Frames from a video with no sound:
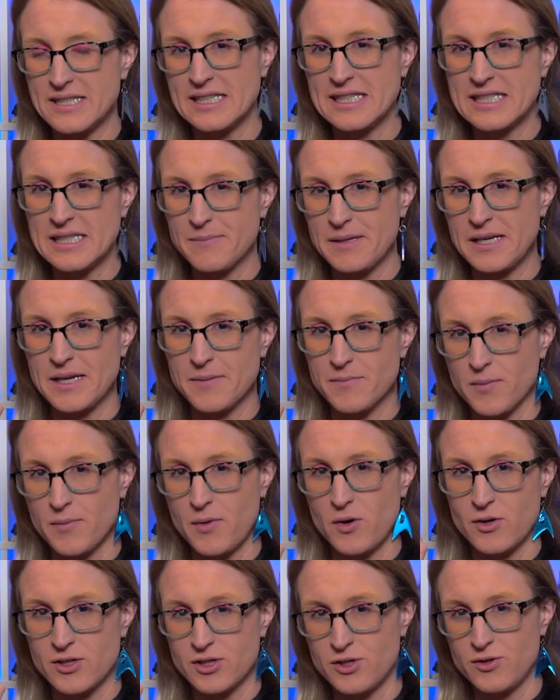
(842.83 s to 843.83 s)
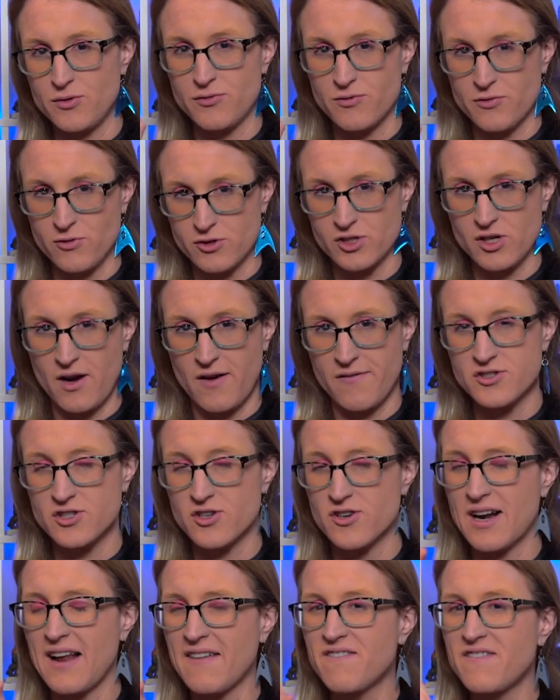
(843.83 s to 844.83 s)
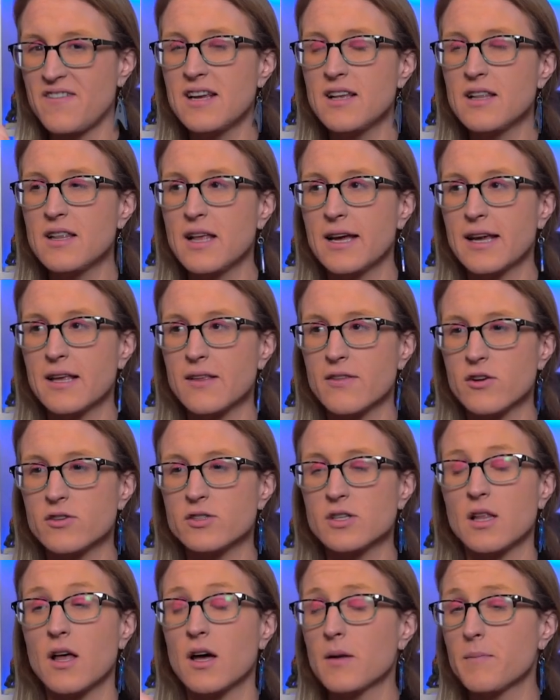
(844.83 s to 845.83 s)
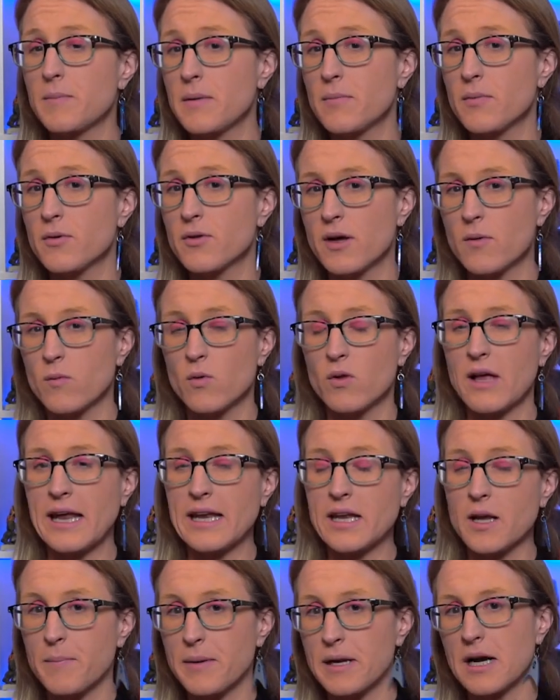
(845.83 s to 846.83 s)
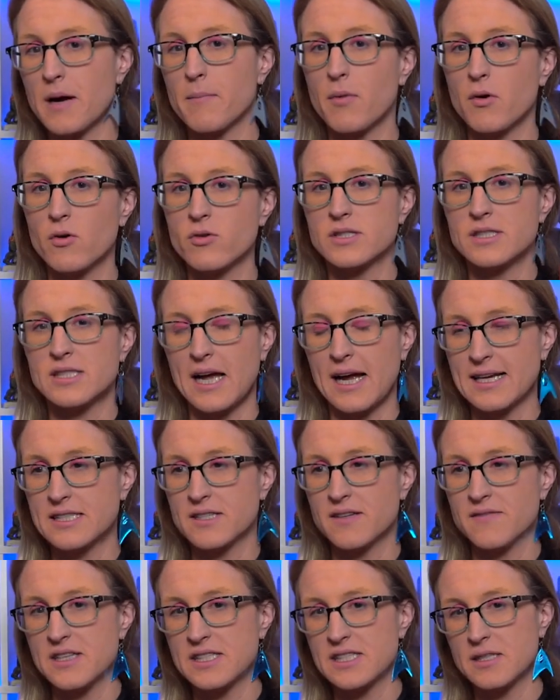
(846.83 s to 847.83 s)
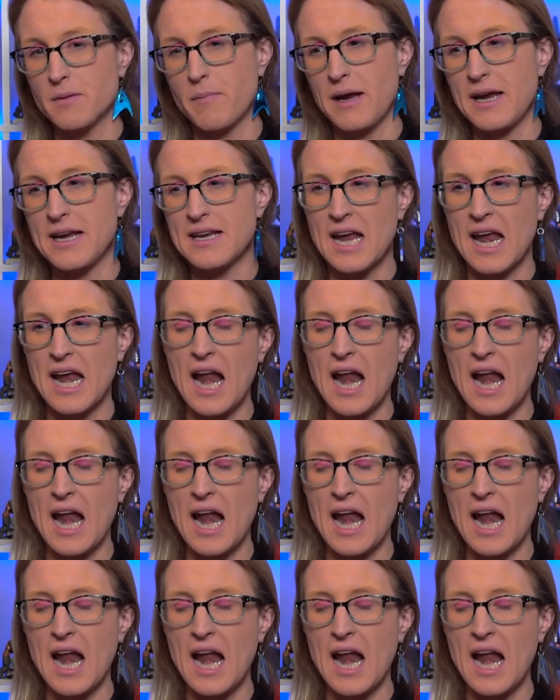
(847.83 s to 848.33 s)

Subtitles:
Tilly being promoted to first officer. And I feel like there's a lot of people that will end up being on both sides of this debate.